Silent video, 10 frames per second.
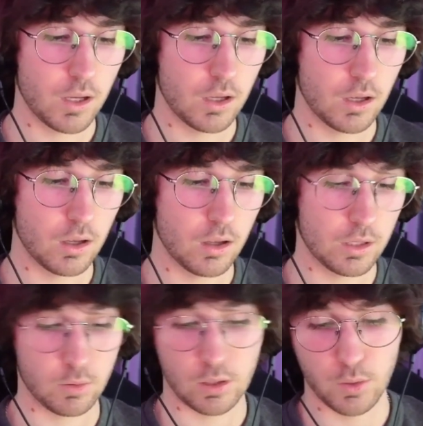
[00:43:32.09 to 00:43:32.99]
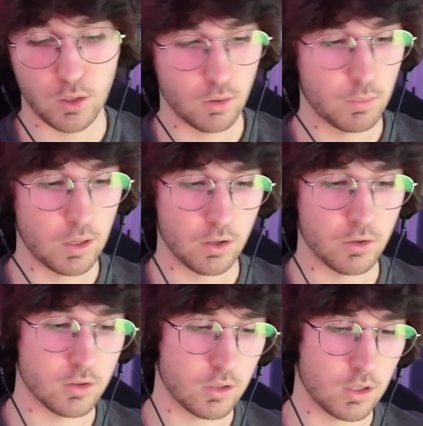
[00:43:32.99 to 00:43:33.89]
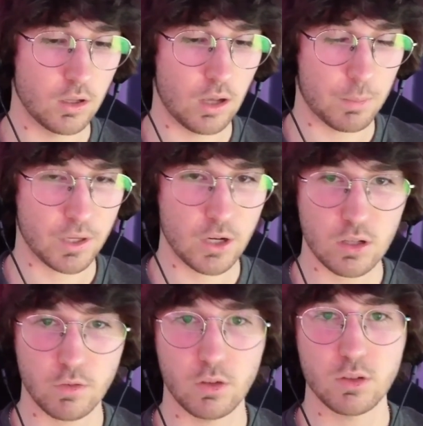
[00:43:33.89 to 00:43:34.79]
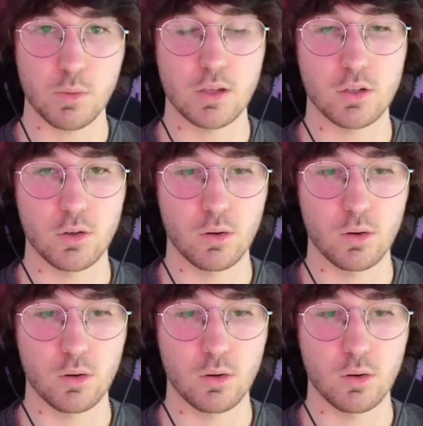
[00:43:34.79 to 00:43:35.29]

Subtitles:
like we do and many others in the application level space do.